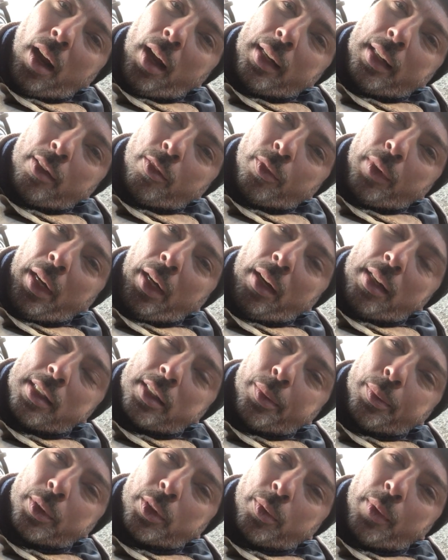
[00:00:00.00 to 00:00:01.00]
I didn't realise
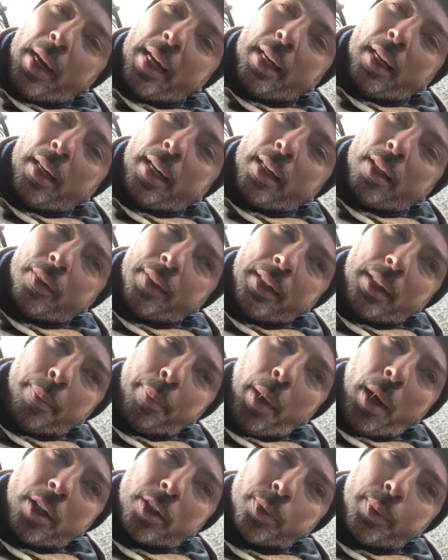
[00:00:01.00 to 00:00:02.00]
there was a regulator in the
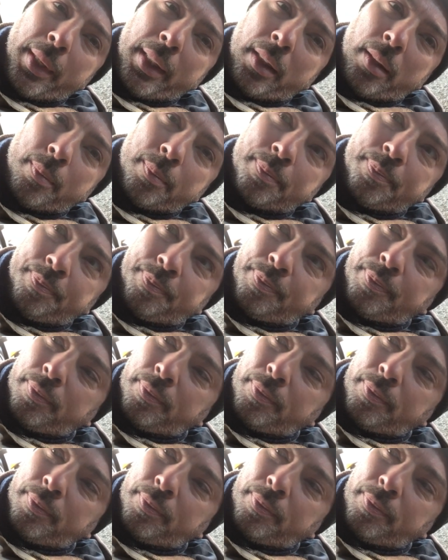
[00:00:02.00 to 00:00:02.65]
box with them,